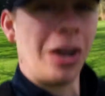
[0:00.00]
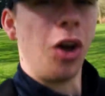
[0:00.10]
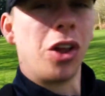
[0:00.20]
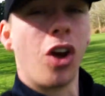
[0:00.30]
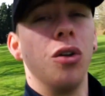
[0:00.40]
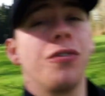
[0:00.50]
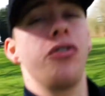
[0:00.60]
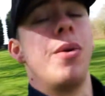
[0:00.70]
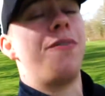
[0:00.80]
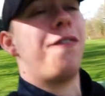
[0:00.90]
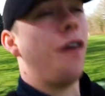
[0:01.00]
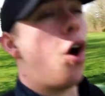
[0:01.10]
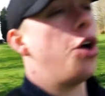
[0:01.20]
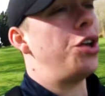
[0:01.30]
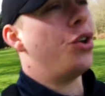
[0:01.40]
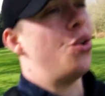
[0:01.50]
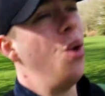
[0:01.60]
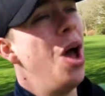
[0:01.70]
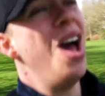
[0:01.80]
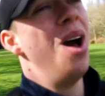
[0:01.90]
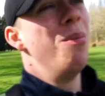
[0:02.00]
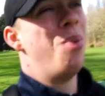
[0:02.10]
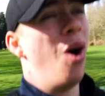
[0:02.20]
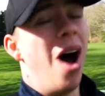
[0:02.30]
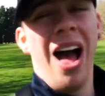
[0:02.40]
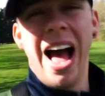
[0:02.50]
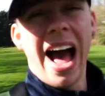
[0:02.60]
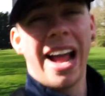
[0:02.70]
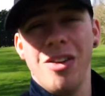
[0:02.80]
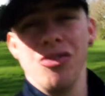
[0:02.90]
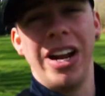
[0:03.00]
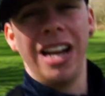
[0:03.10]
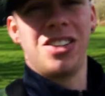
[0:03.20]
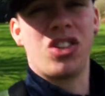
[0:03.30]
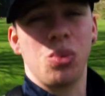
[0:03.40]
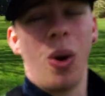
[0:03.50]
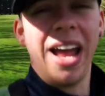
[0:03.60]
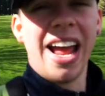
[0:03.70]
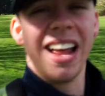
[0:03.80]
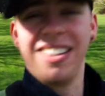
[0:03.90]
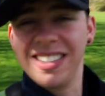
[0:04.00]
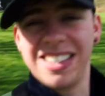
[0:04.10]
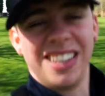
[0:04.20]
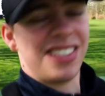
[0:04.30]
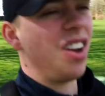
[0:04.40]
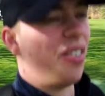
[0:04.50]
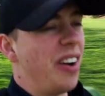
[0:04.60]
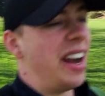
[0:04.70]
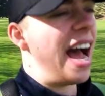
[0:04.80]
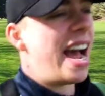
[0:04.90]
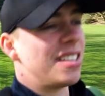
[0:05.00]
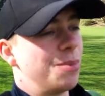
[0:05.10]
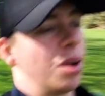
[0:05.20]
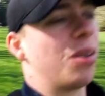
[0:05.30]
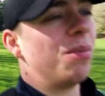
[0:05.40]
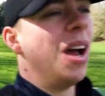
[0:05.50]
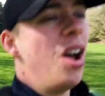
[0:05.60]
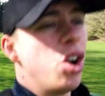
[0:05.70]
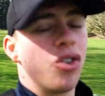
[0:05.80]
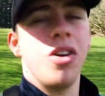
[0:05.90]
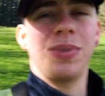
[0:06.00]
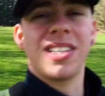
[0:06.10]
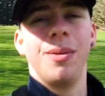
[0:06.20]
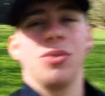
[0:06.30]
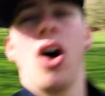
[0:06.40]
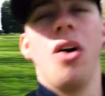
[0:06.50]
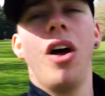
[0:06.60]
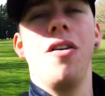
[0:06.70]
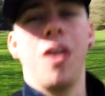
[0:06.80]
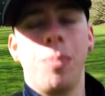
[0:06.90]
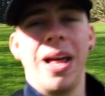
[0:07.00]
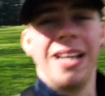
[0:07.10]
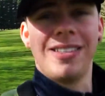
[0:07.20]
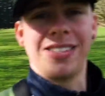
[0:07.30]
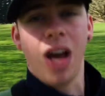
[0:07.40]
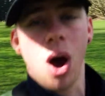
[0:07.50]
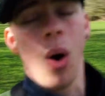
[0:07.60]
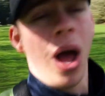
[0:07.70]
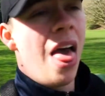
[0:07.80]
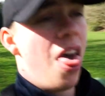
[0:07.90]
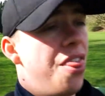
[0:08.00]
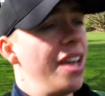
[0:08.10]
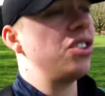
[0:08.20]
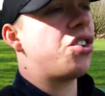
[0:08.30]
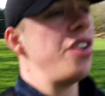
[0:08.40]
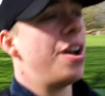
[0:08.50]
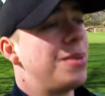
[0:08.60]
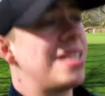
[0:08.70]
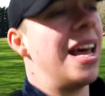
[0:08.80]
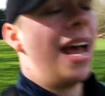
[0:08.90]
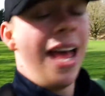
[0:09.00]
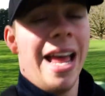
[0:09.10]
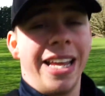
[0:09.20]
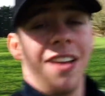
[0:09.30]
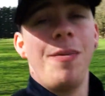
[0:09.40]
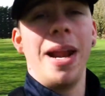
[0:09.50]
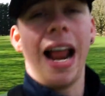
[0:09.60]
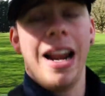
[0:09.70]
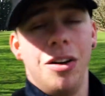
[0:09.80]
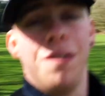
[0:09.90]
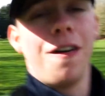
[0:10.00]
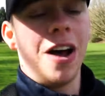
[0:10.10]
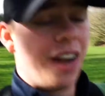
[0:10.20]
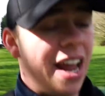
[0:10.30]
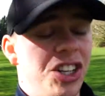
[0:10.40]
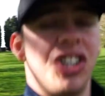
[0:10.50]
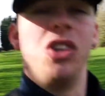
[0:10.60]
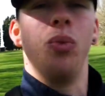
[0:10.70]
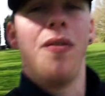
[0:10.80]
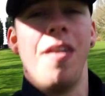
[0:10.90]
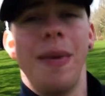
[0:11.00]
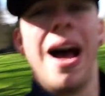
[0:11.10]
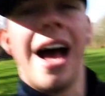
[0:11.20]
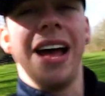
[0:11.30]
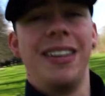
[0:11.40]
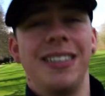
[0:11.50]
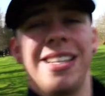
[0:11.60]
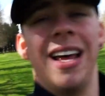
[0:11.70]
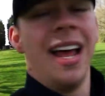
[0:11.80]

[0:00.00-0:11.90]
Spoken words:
not the golf grip for you, but I get really sweaty hands and it's not very nice, and my grip slips all over the place, so these grips give me that little foundation within my hands.